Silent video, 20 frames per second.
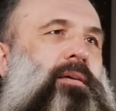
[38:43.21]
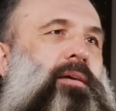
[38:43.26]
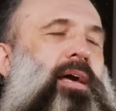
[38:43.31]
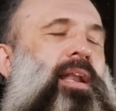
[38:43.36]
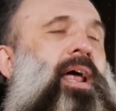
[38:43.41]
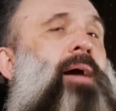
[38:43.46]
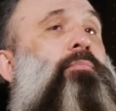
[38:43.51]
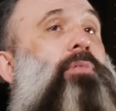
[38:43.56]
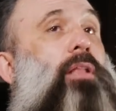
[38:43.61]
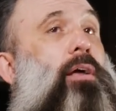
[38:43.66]

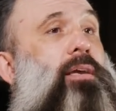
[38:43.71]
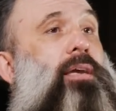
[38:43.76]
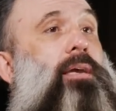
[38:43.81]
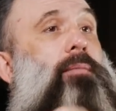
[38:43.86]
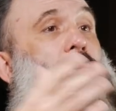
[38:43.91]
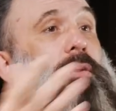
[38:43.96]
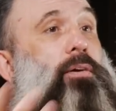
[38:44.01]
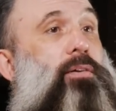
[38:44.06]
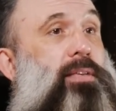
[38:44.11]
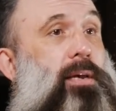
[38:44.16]
And I'm lucky
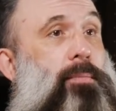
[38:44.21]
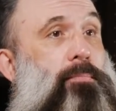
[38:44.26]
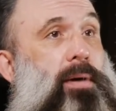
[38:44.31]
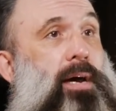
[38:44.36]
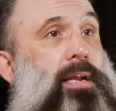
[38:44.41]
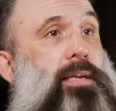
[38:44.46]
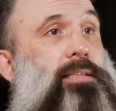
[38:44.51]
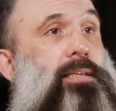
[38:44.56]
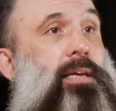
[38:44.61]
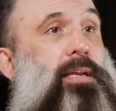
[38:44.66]
because I'm
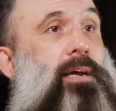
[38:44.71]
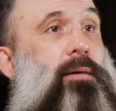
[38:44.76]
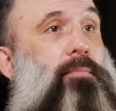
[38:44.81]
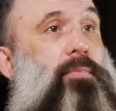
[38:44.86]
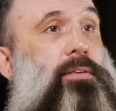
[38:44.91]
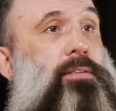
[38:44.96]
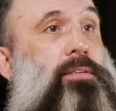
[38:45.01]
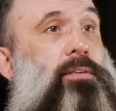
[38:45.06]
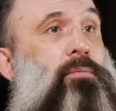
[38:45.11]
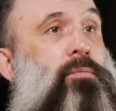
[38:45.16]
married to an
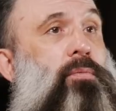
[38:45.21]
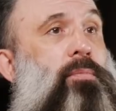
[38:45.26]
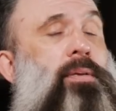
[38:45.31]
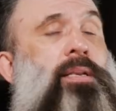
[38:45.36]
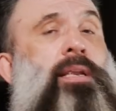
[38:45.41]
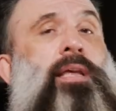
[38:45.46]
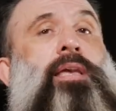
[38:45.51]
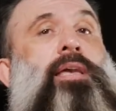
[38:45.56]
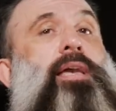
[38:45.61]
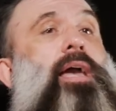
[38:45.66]
Aboriginal
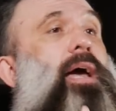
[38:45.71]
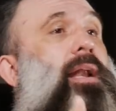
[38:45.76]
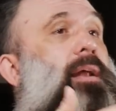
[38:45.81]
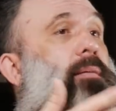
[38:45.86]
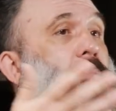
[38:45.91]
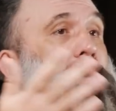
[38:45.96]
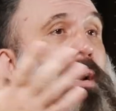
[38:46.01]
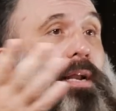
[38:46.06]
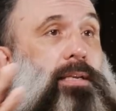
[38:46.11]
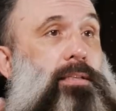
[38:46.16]
woman and
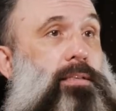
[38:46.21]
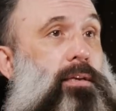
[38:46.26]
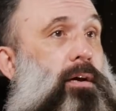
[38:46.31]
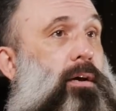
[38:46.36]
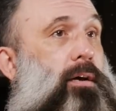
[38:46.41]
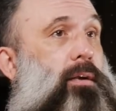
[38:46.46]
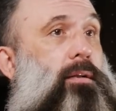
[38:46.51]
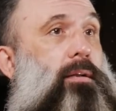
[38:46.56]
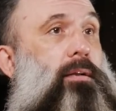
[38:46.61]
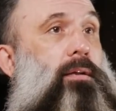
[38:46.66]
I'm married to
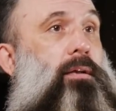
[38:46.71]
her